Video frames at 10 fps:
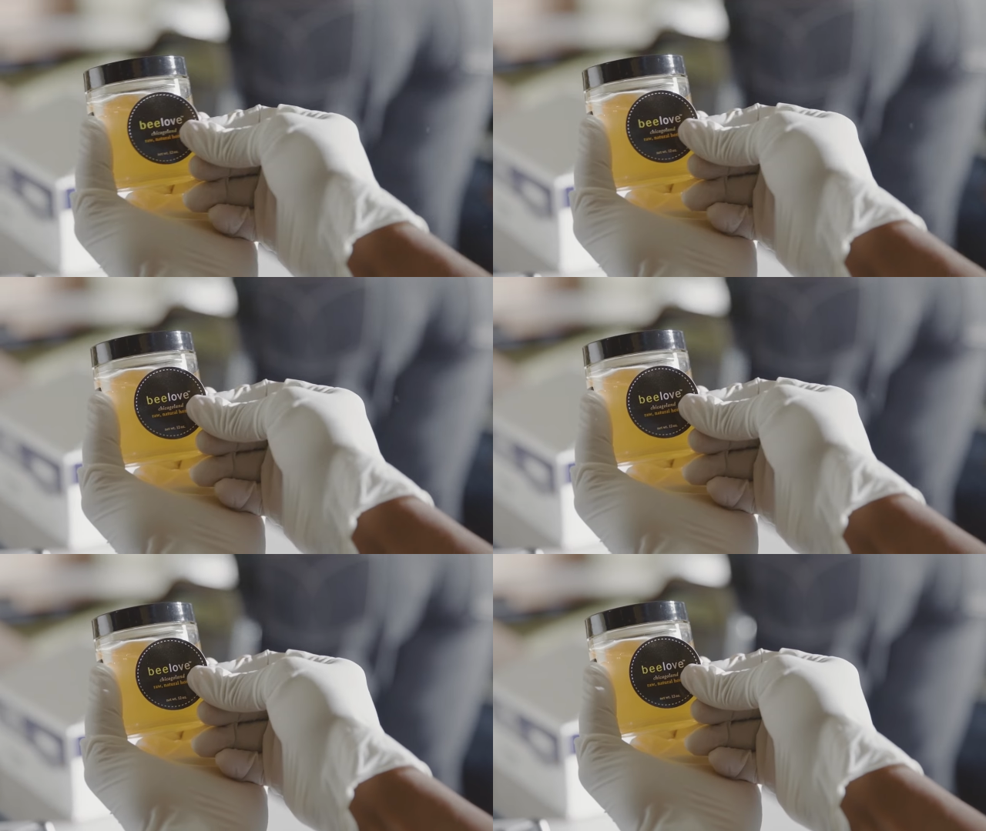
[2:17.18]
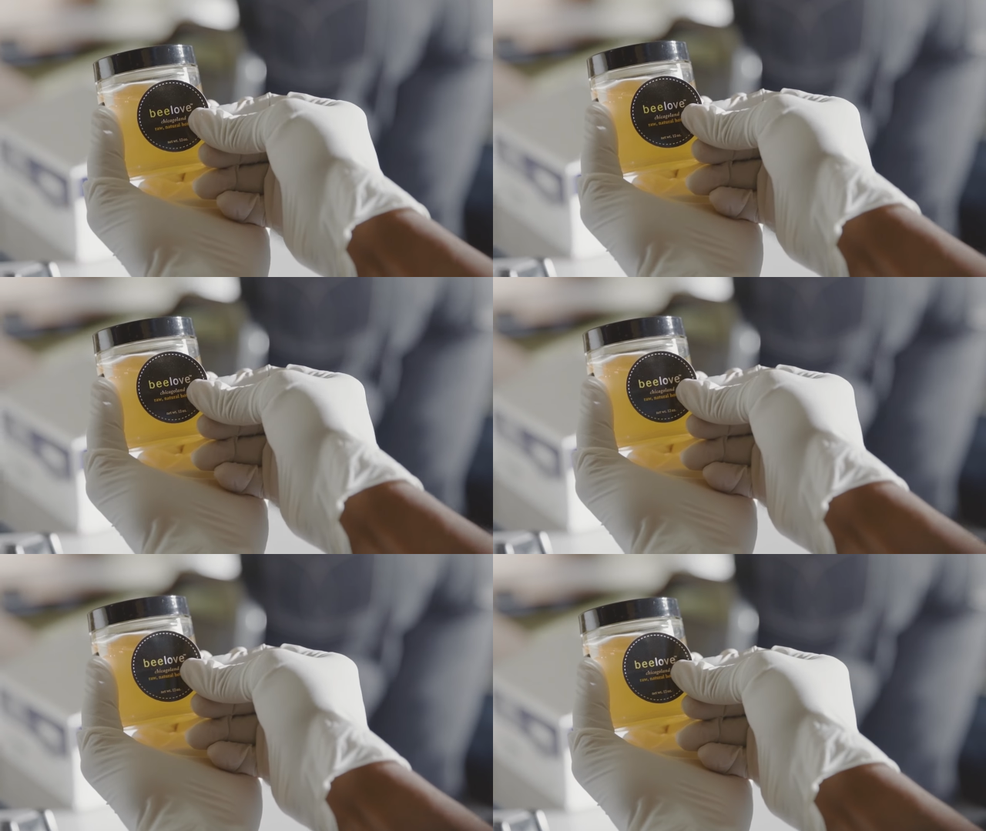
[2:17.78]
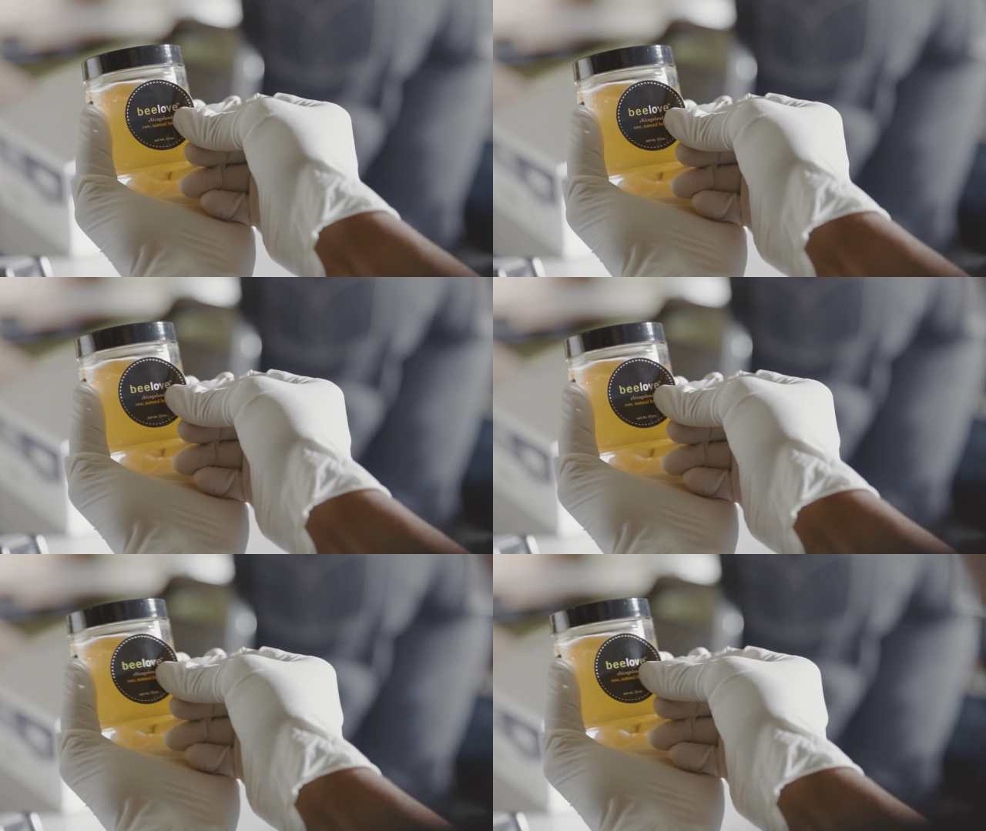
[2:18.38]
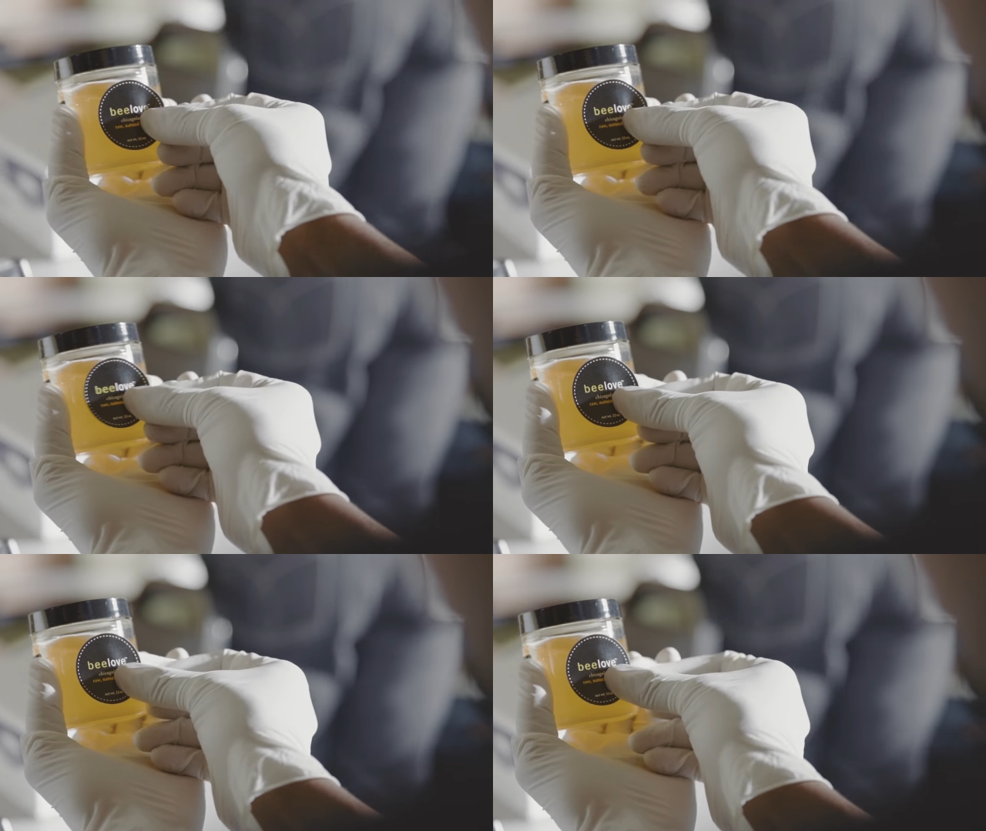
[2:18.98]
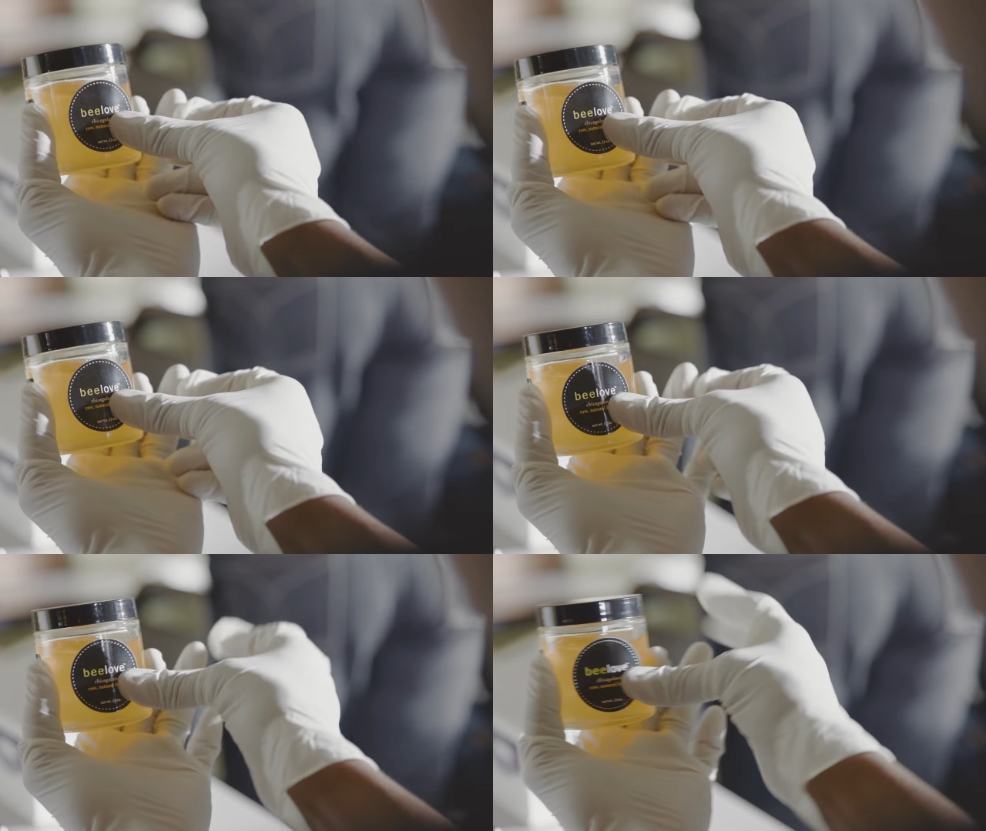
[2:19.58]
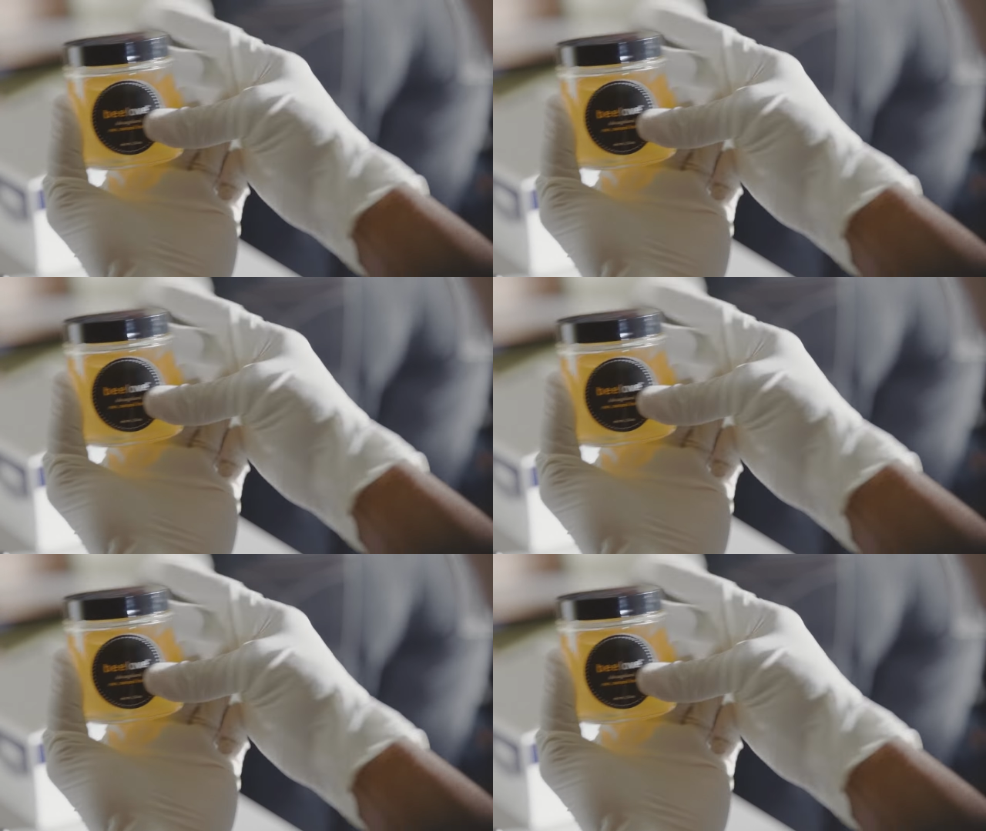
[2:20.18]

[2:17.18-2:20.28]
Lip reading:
[unreadable: no face in view]